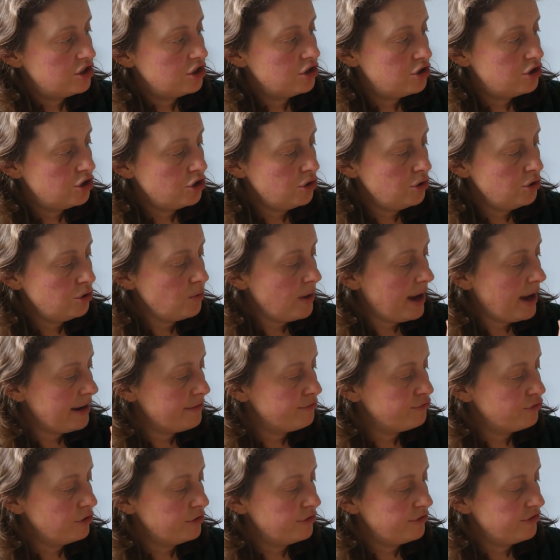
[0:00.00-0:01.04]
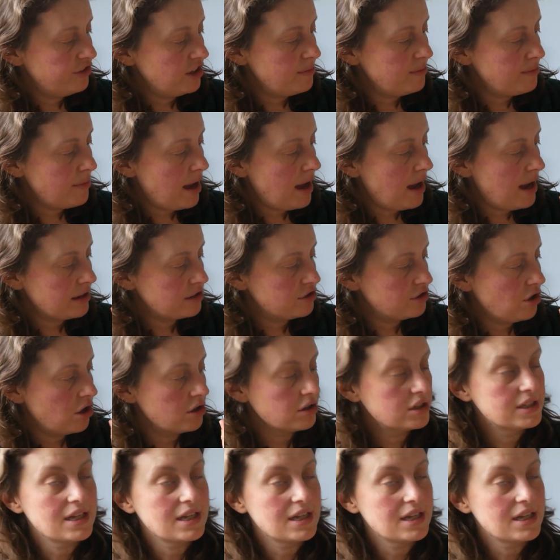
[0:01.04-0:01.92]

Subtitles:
to do, I roughly marked on,